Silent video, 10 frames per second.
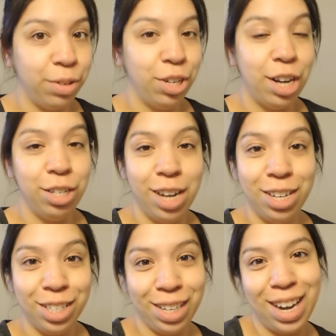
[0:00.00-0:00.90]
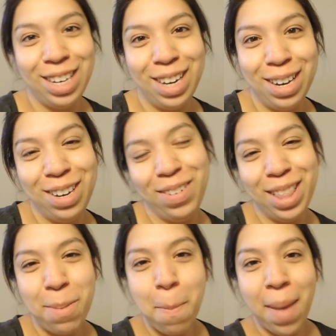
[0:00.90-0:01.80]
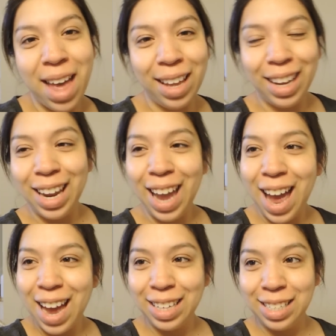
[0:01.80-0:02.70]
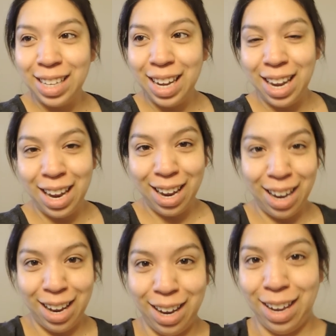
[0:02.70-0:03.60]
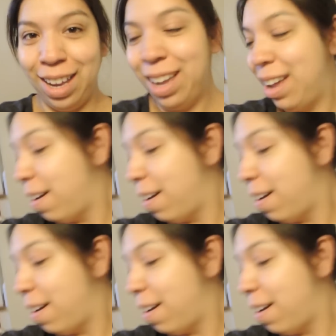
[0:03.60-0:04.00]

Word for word: Well, Josh and I just got done doing the belly casting.